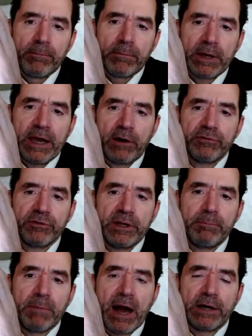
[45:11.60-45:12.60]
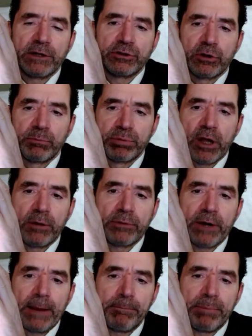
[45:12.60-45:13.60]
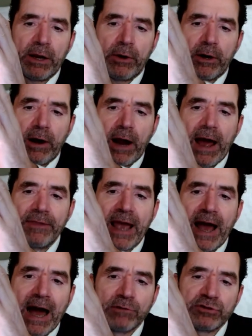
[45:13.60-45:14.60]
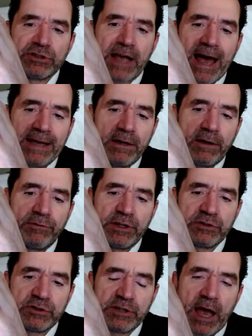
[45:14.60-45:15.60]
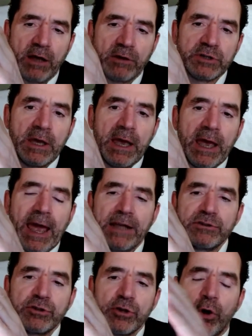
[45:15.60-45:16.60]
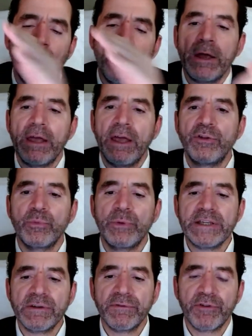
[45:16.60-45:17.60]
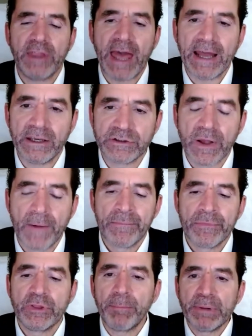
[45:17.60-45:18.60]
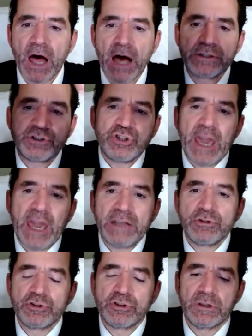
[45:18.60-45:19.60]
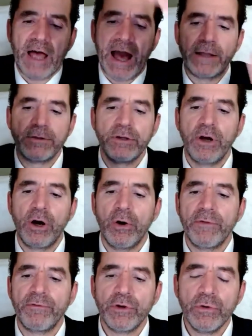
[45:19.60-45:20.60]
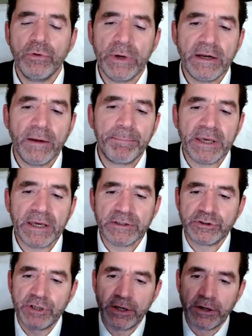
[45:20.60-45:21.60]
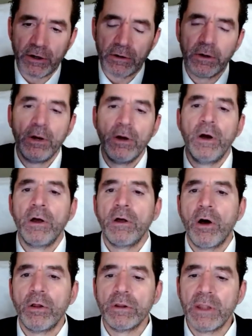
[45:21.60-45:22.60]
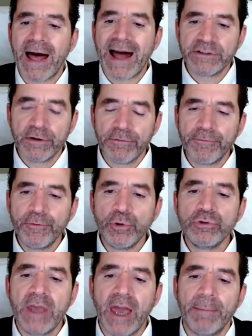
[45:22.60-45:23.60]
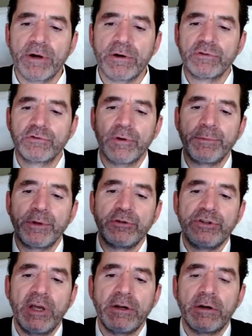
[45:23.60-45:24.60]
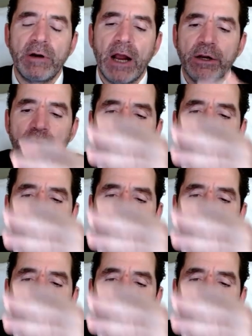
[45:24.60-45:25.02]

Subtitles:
carefully monitored blood-brain barrier on the outside of these cells. And the reason for that is the blood changes a lot. If you eat a big dinner, lots of food chemicals from your dinner are going to